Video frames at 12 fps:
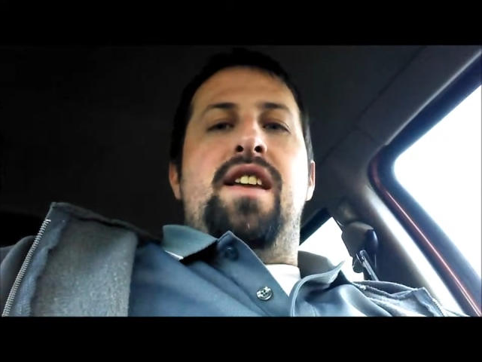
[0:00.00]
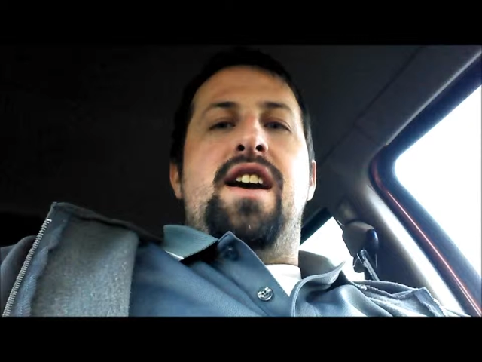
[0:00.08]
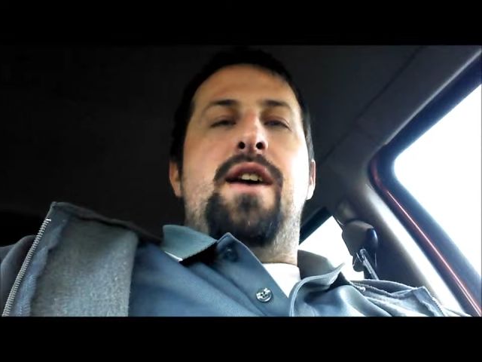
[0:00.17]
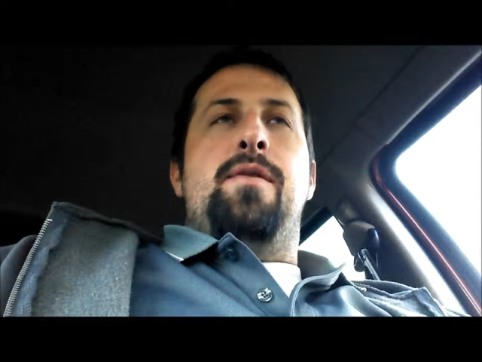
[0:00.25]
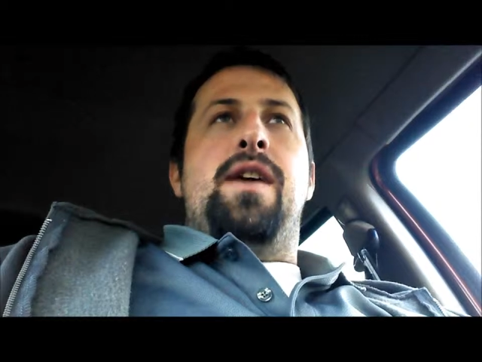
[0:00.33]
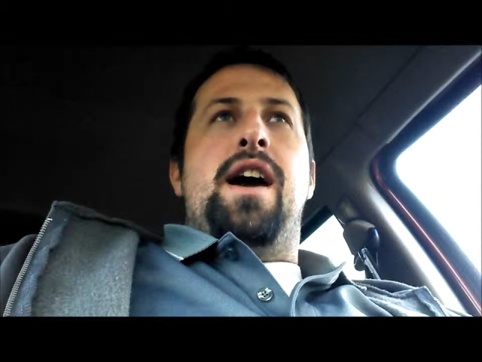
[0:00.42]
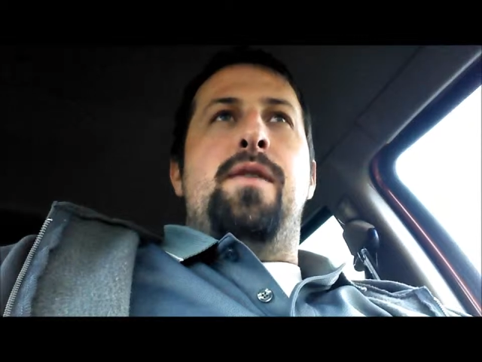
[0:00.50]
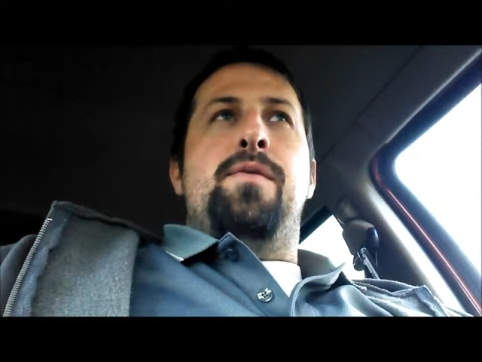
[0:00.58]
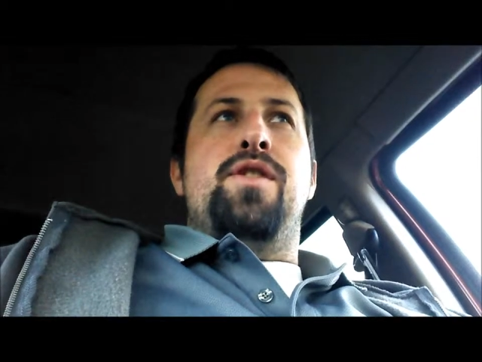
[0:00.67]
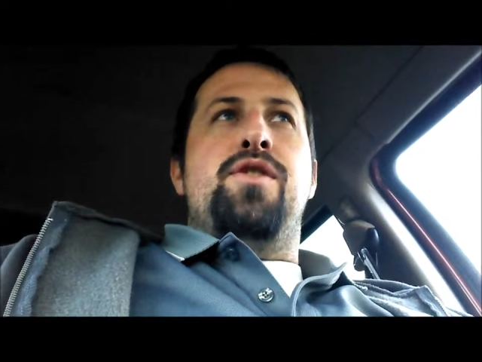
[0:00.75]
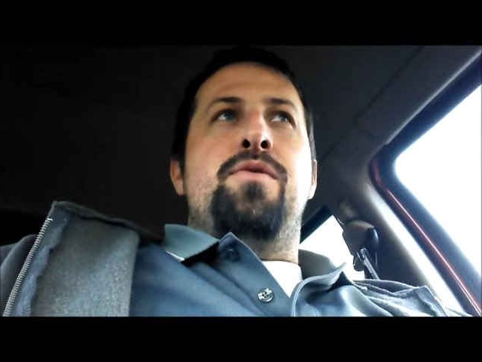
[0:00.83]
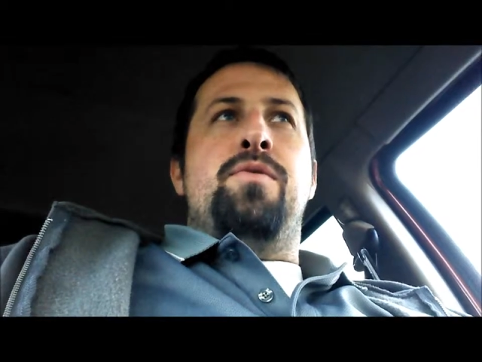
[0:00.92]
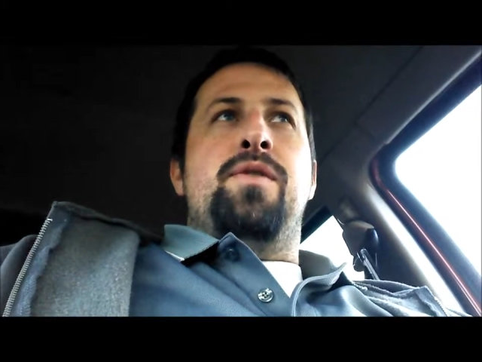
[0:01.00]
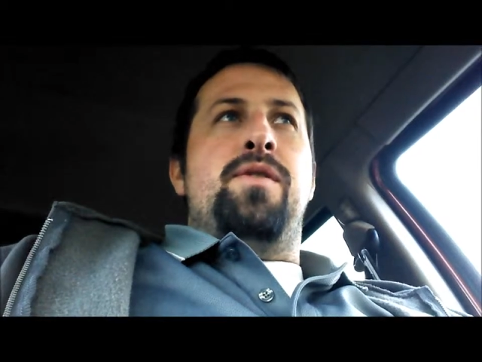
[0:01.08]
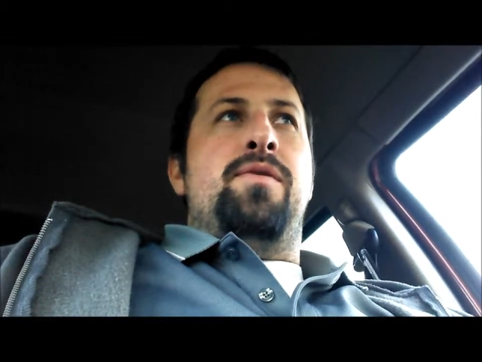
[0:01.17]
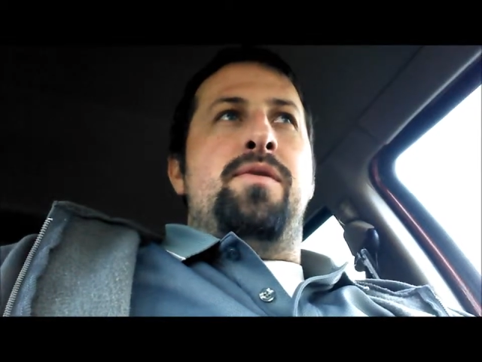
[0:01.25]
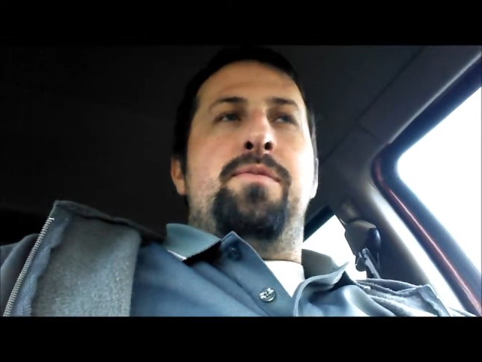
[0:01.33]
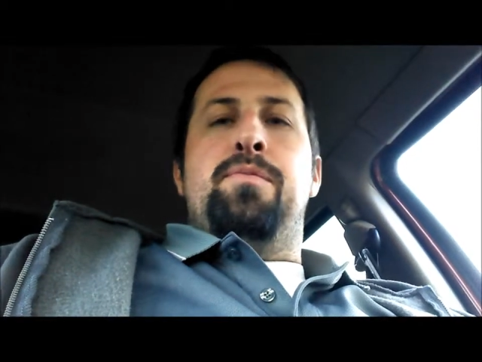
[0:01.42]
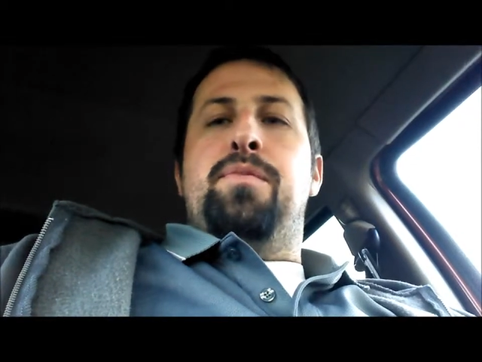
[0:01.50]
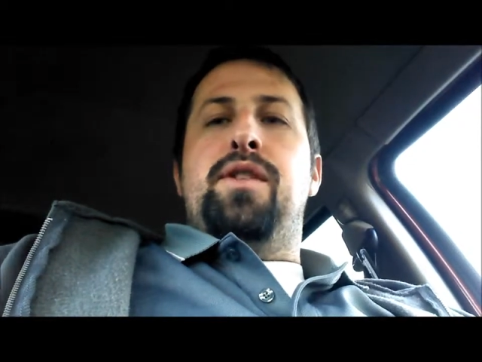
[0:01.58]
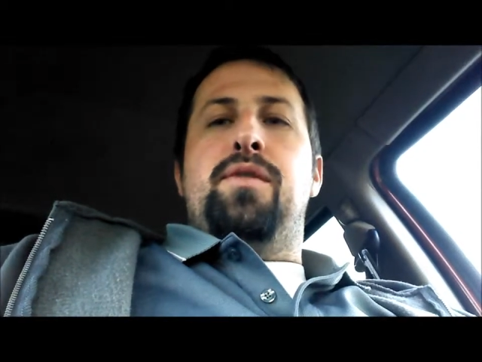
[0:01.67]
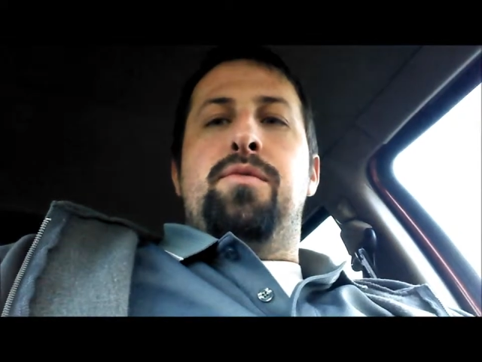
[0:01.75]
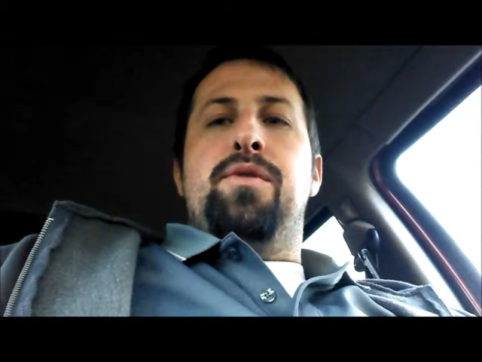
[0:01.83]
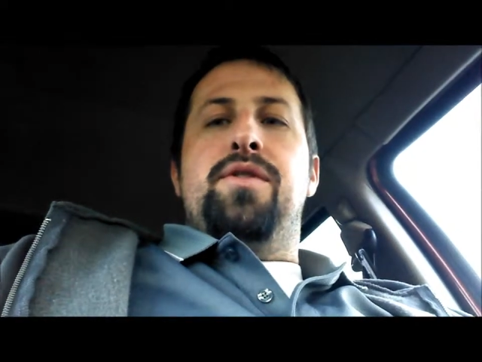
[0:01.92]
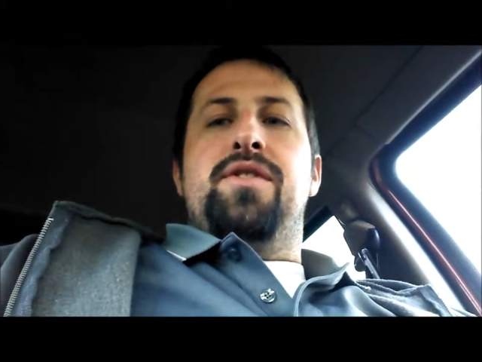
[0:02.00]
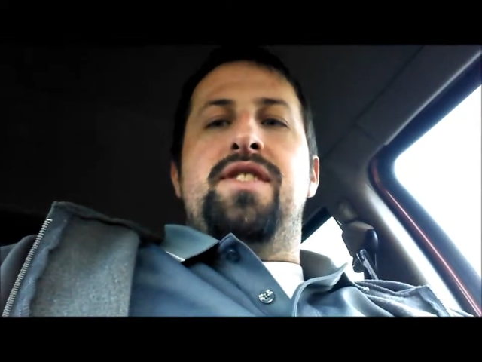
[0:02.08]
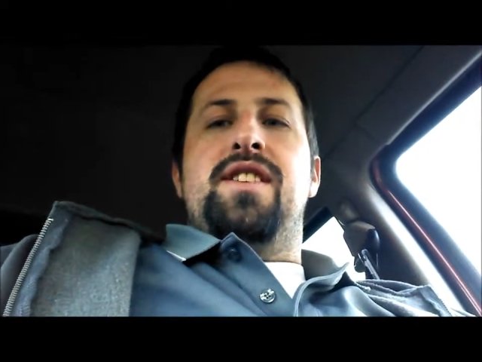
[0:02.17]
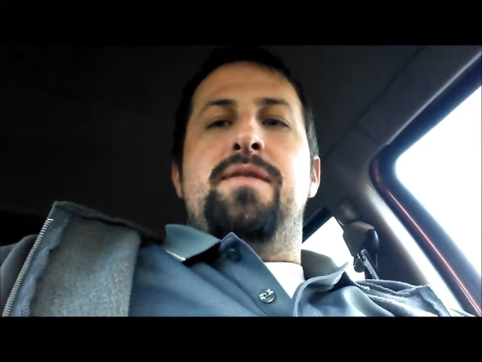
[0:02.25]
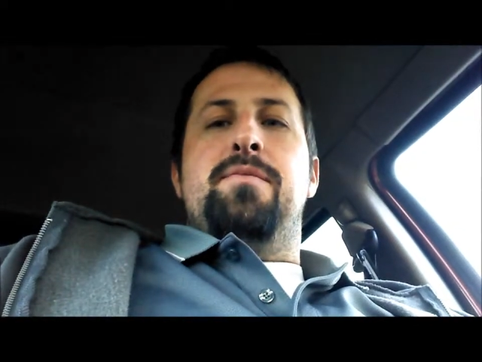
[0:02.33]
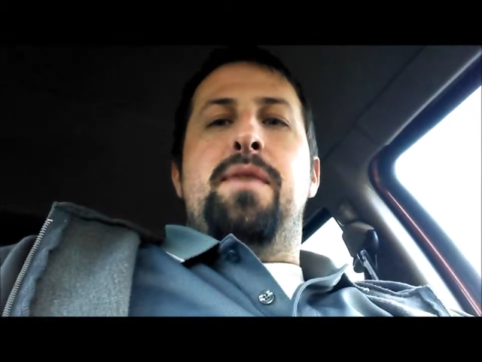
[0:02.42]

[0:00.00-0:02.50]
How, how would you put the rules in?